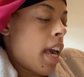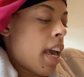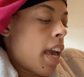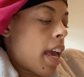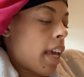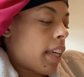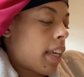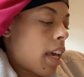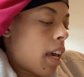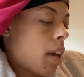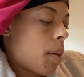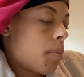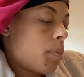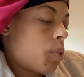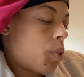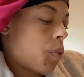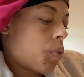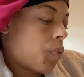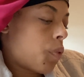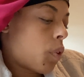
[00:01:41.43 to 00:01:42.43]
and came
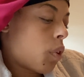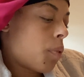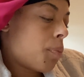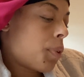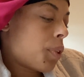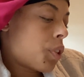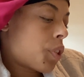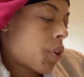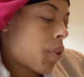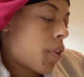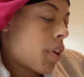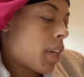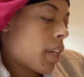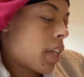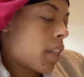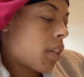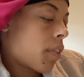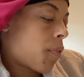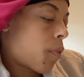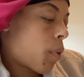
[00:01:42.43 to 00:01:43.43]
to full maturity
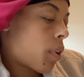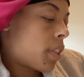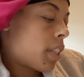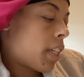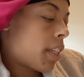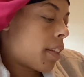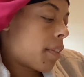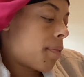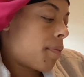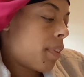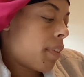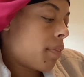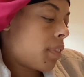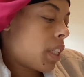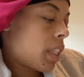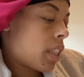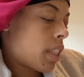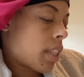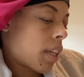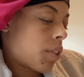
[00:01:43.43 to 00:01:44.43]
in the 14th and
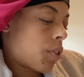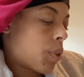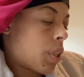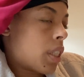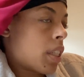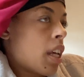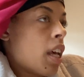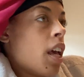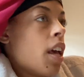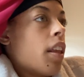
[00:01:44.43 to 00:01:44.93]
15th centuries.